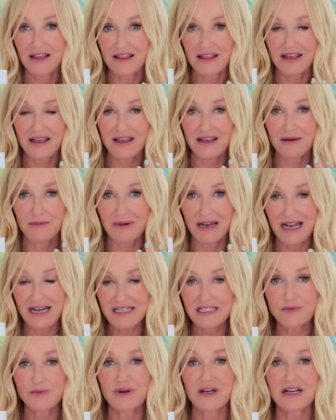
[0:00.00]
the
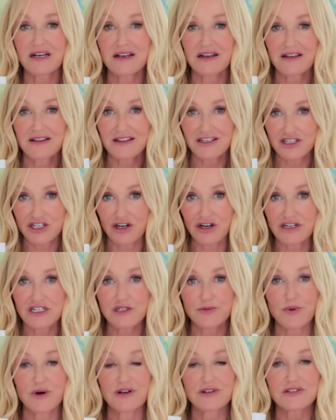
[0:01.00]
melasma, the dark
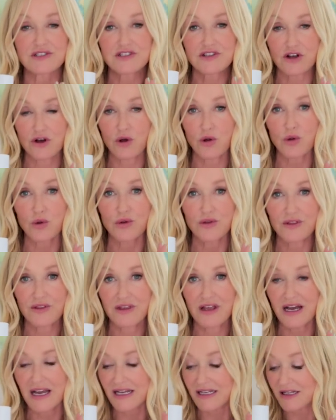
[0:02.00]
spots, the whole
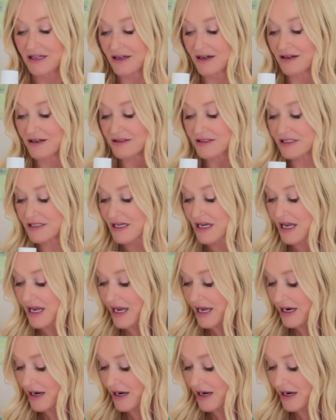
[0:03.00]
nine yards.